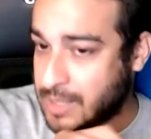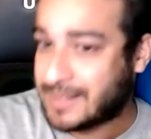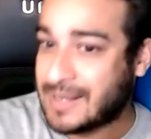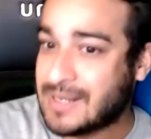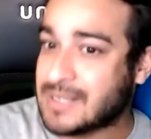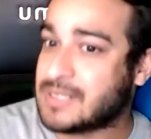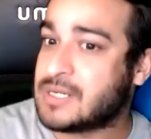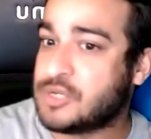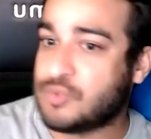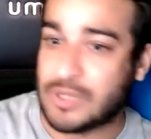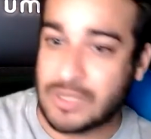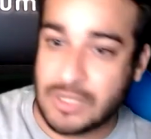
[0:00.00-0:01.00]
get in
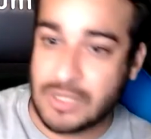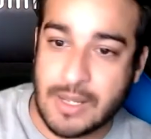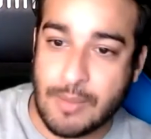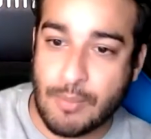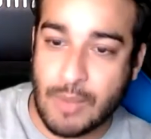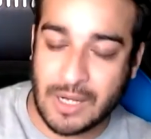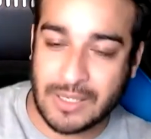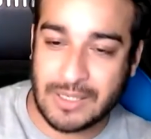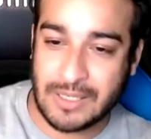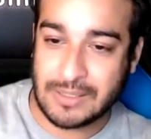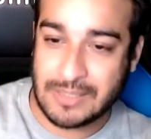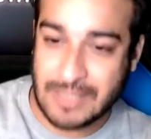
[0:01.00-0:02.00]
touch with their
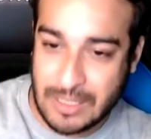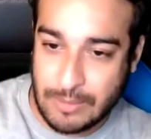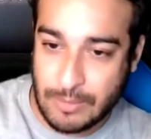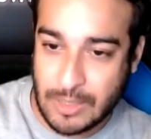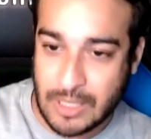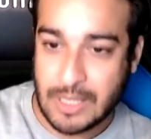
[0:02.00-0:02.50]
marketing team